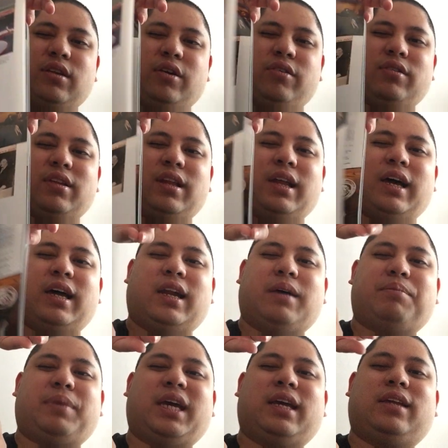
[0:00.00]
there's a lot
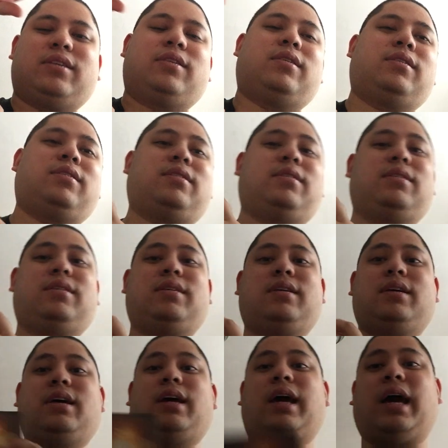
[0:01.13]
of pages.
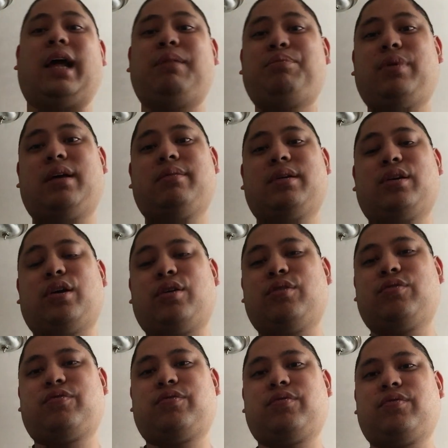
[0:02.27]
I'd probably go
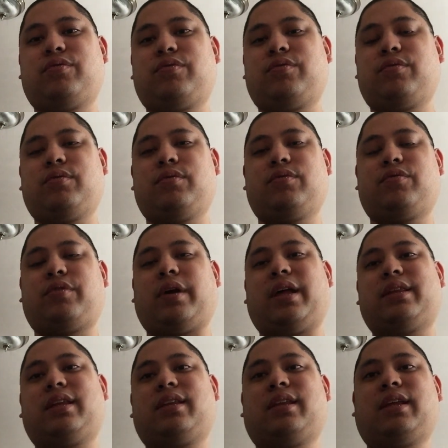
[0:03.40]
throughout the